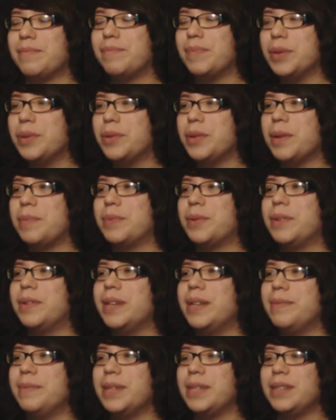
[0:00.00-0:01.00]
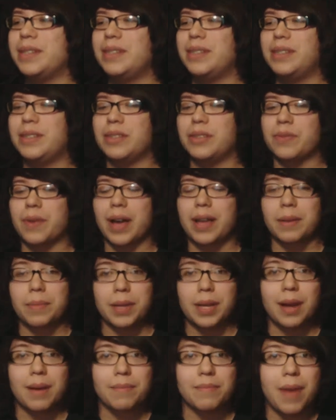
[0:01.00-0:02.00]
build up her image to try to
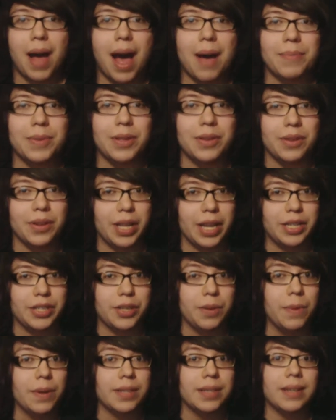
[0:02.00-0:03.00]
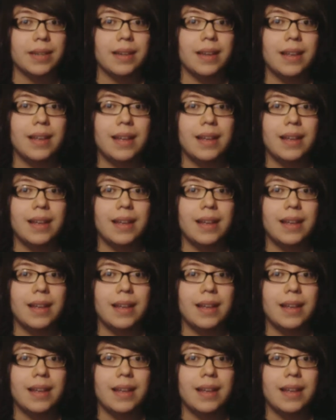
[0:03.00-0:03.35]
become popular like she was in